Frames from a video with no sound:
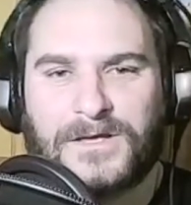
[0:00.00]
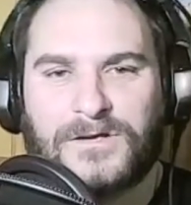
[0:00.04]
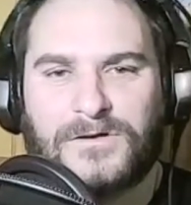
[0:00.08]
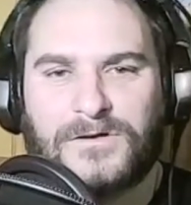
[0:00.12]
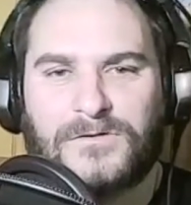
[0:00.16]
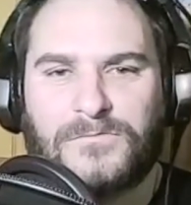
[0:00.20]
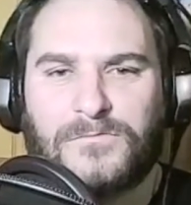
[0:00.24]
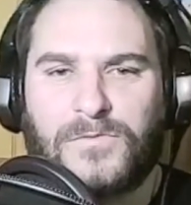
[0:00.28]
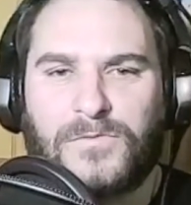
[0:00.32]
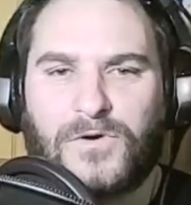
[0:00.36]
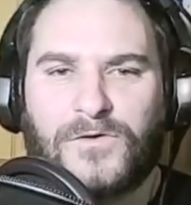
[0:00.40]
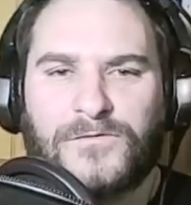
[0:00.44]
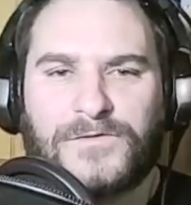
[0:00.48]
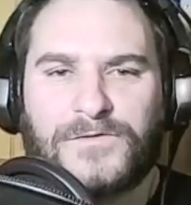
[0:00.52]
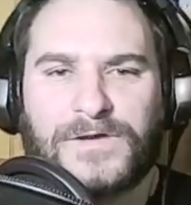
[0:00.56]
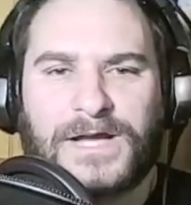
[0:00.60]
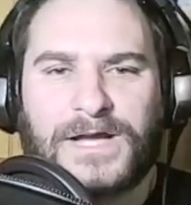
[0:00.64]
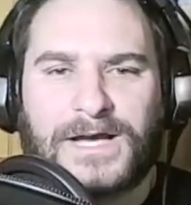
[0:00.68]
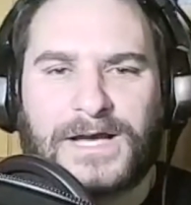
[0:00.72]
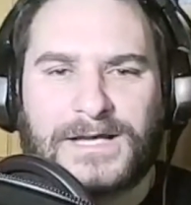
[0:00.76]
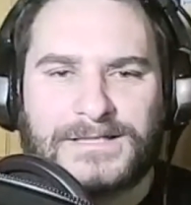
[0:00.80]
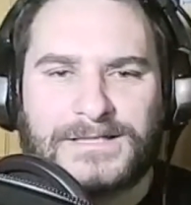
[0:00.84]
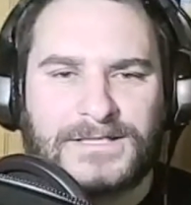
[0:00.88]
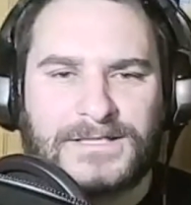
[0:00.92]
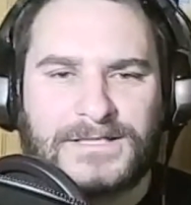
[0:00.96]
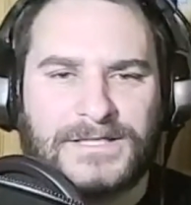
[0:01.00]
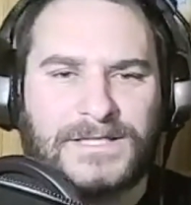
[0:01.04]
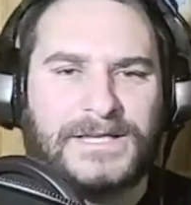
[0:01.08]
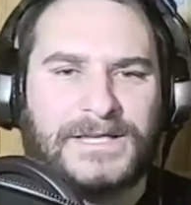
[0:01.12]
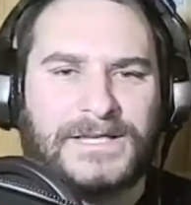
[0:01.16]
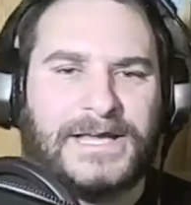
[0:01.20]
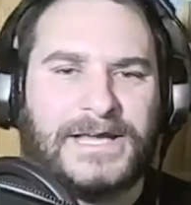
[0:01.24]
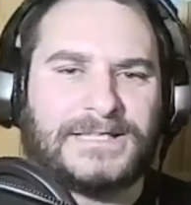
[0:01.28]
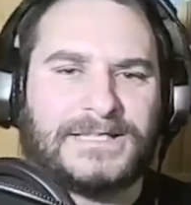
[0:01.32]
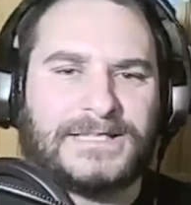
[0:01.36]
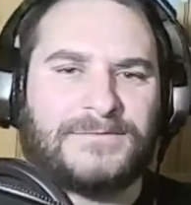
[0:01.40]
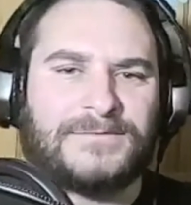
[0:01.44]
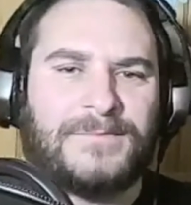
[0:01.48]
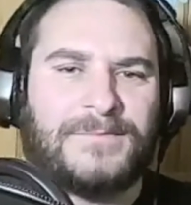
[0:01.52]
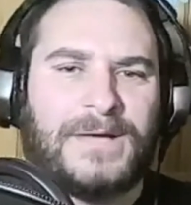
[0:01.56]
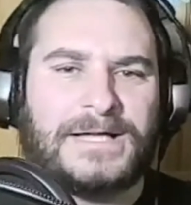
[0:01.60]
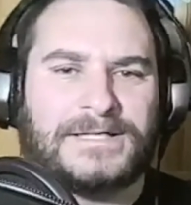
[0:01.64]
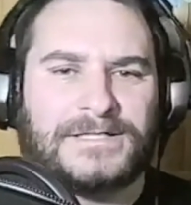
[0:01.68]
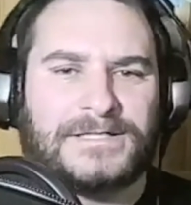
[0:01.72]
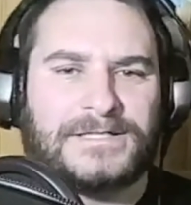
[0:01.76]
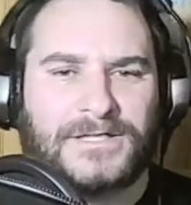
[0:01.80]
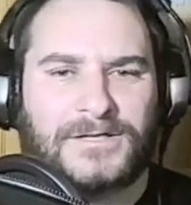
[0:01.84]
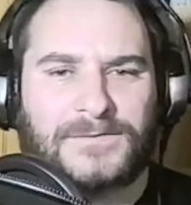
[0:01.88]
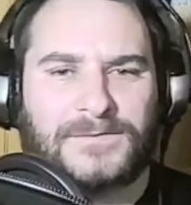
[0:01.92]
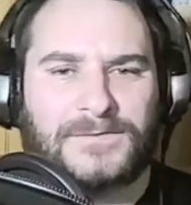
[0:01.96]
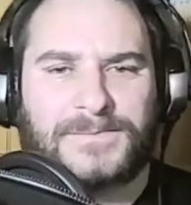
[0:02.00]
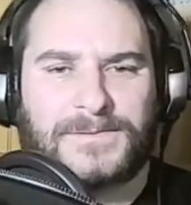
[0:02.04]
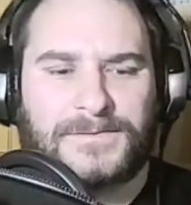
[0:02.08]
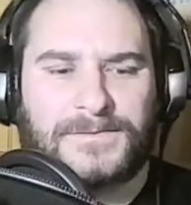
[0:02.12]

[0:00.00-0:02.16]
Moving on to the next matchup.